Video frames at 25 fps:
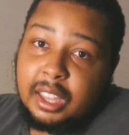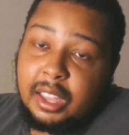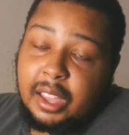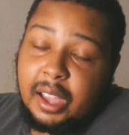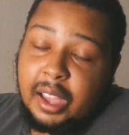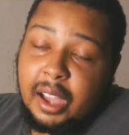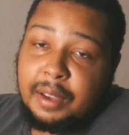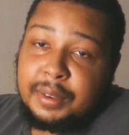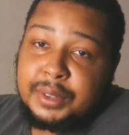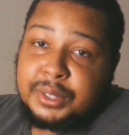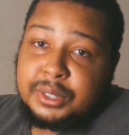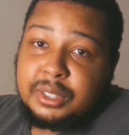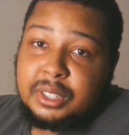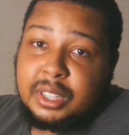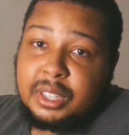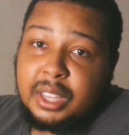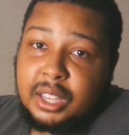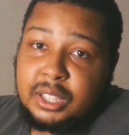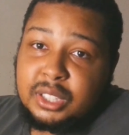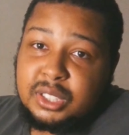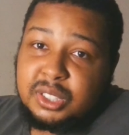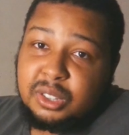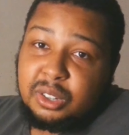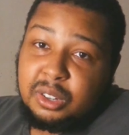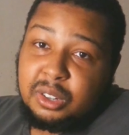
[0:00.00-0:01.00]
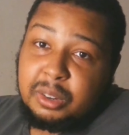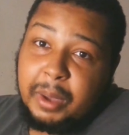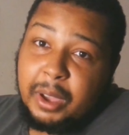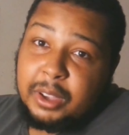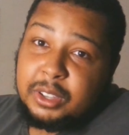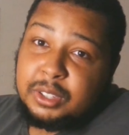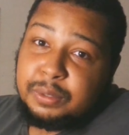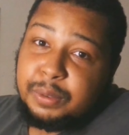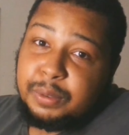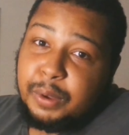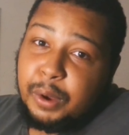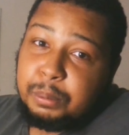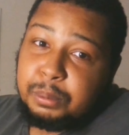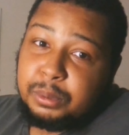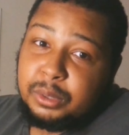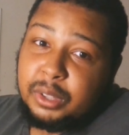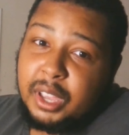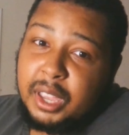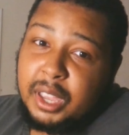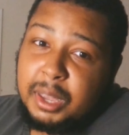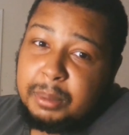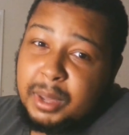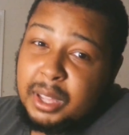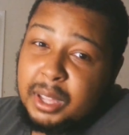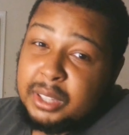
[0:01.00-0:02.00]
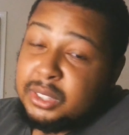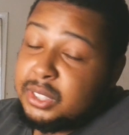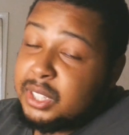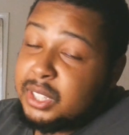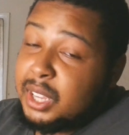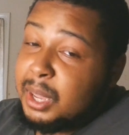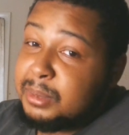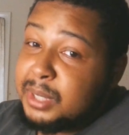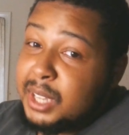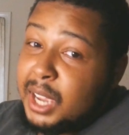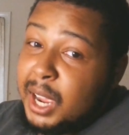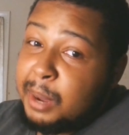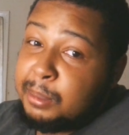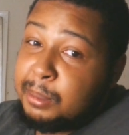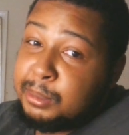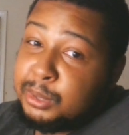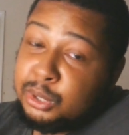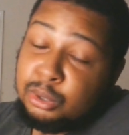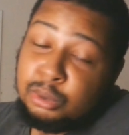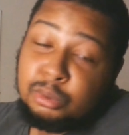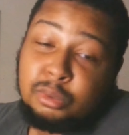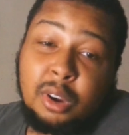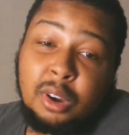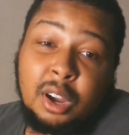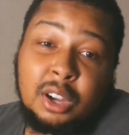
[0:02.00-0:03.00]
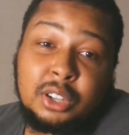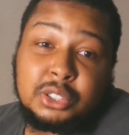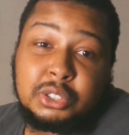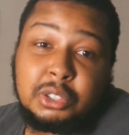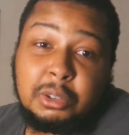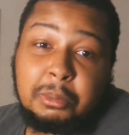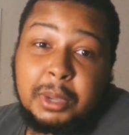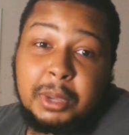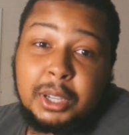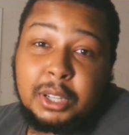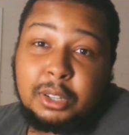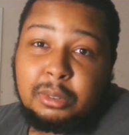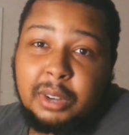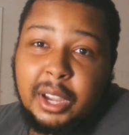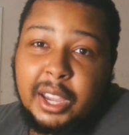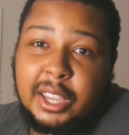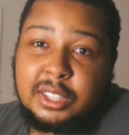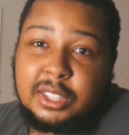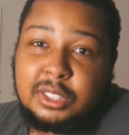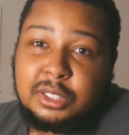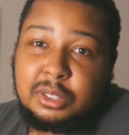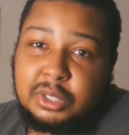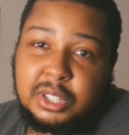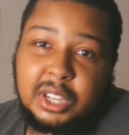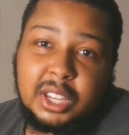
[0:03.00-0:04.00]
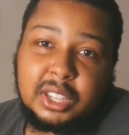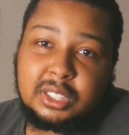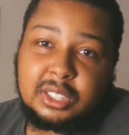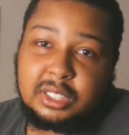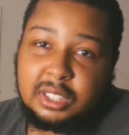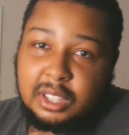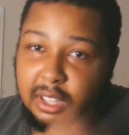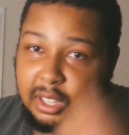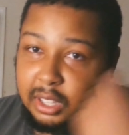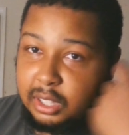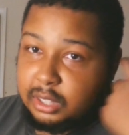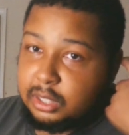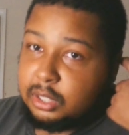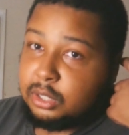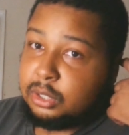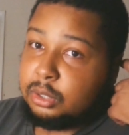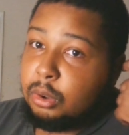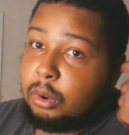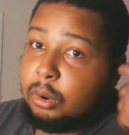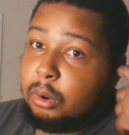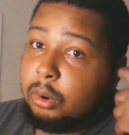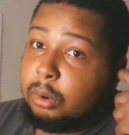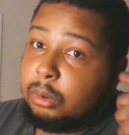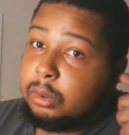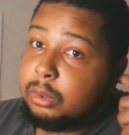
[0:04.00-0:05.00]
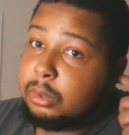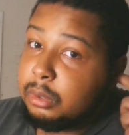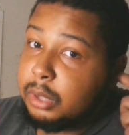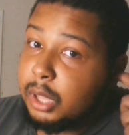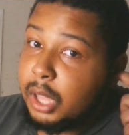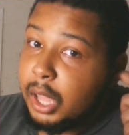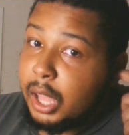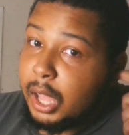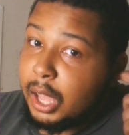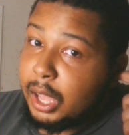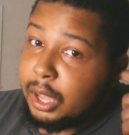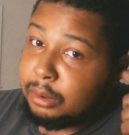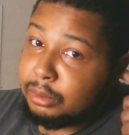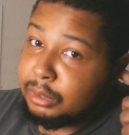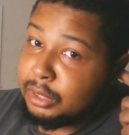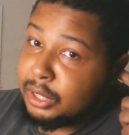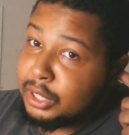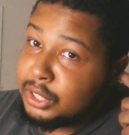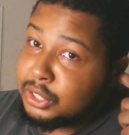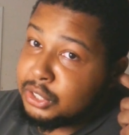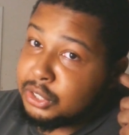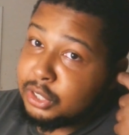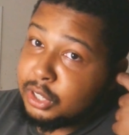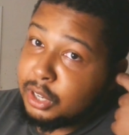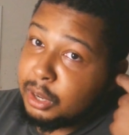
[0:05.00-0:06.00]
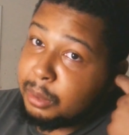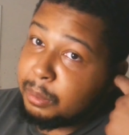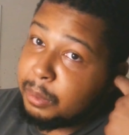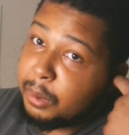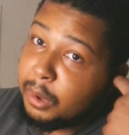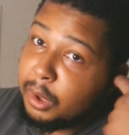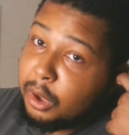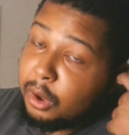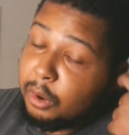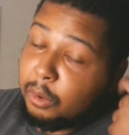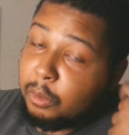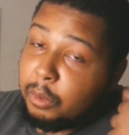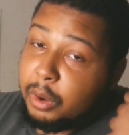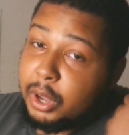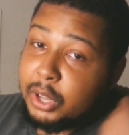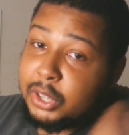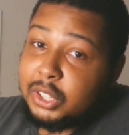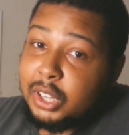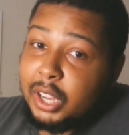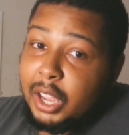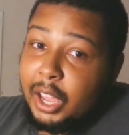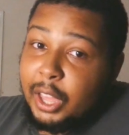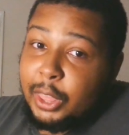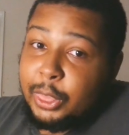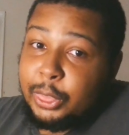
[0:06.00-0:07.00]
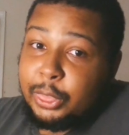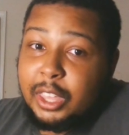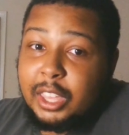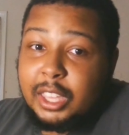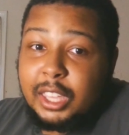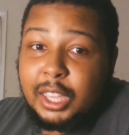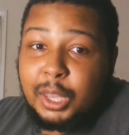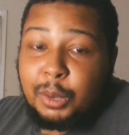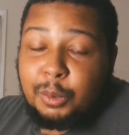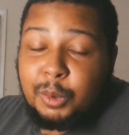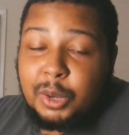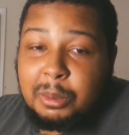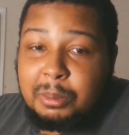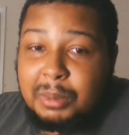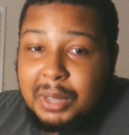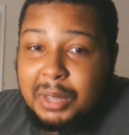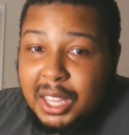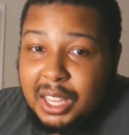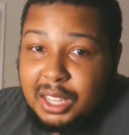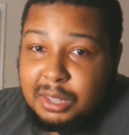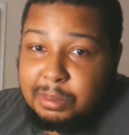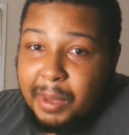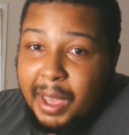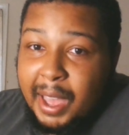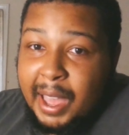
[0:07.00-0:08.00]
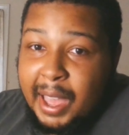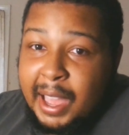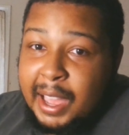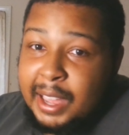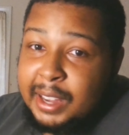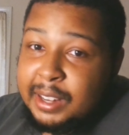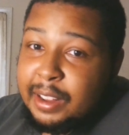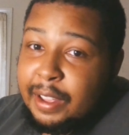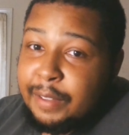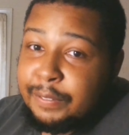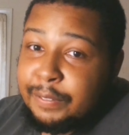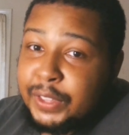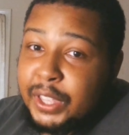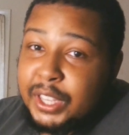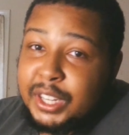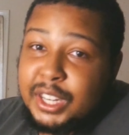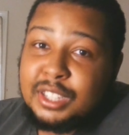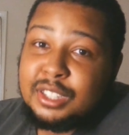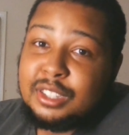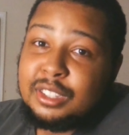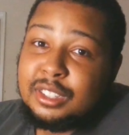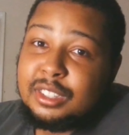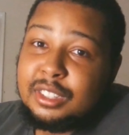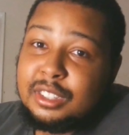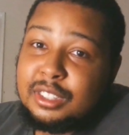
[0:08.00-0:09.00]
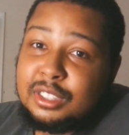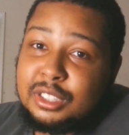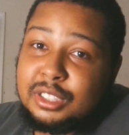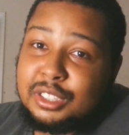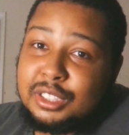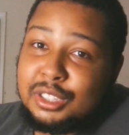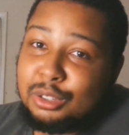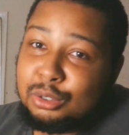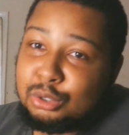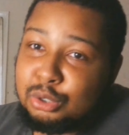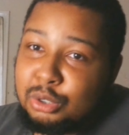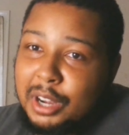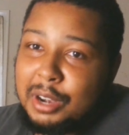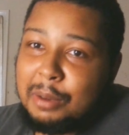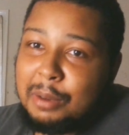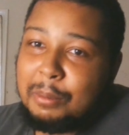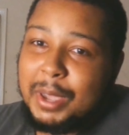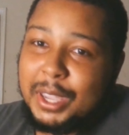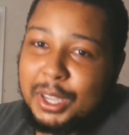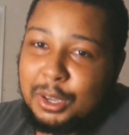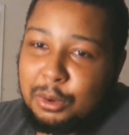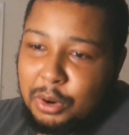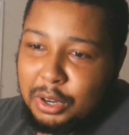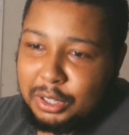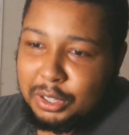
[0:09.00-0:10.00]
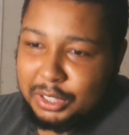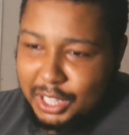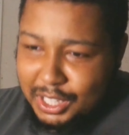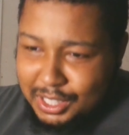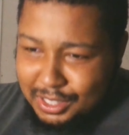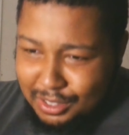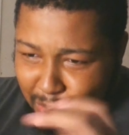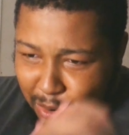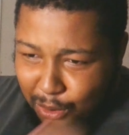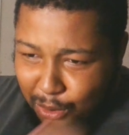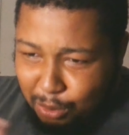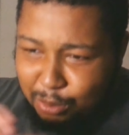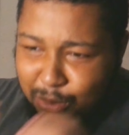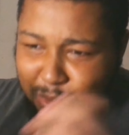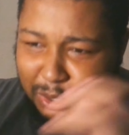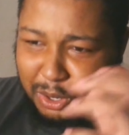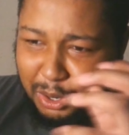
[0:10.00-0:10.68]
Obviously, yes, turnabout is fair play, but at the same time, two wrongs don't make a right. So just this whole relationship, which I think it wouldn't be as bad if they didn't still try to make it work. Like, no,